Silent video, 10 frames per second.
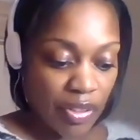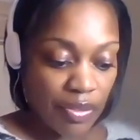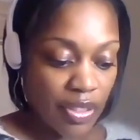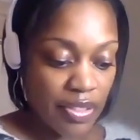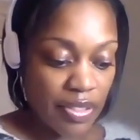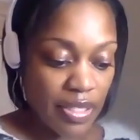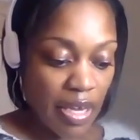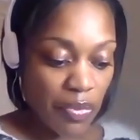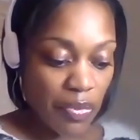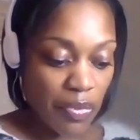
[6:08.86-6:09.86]
things that
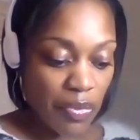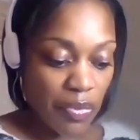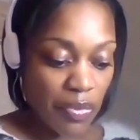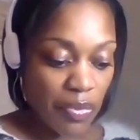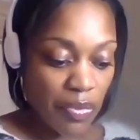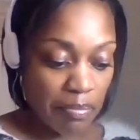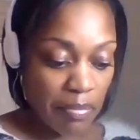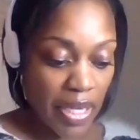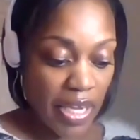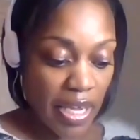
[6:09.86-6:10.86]

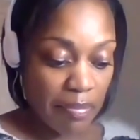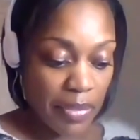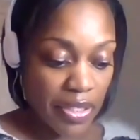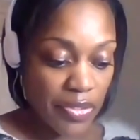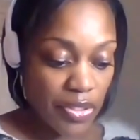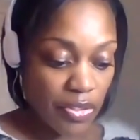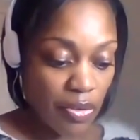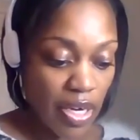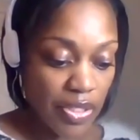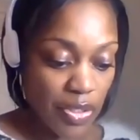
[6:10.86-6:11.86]
may have been considered
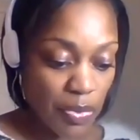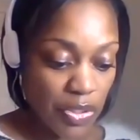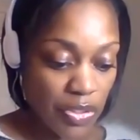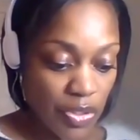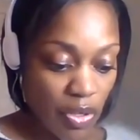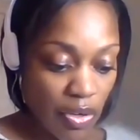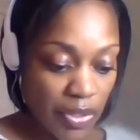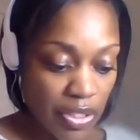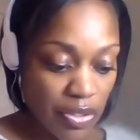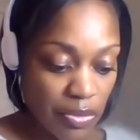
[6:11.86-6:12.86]
crisis, we just
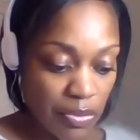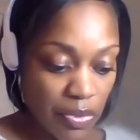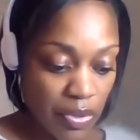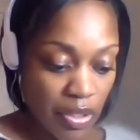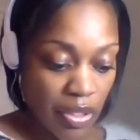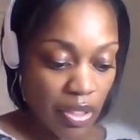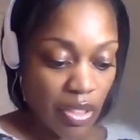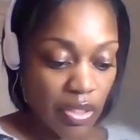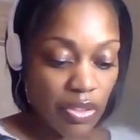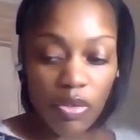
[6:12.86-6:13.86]
already knew
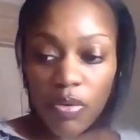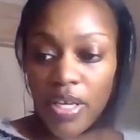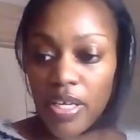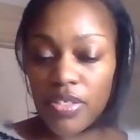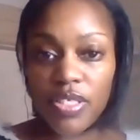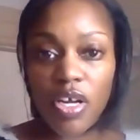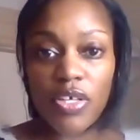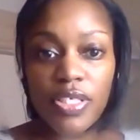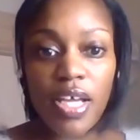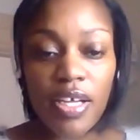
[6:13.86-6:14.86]
to go ahead and
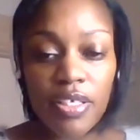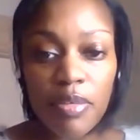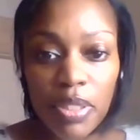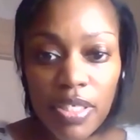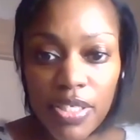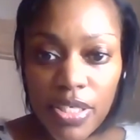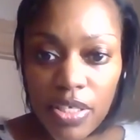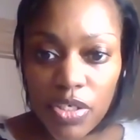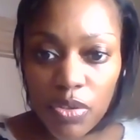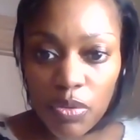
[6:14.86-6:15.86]
start stocking up. But let's
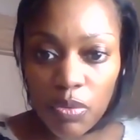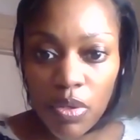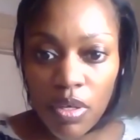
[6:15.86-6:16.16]
get to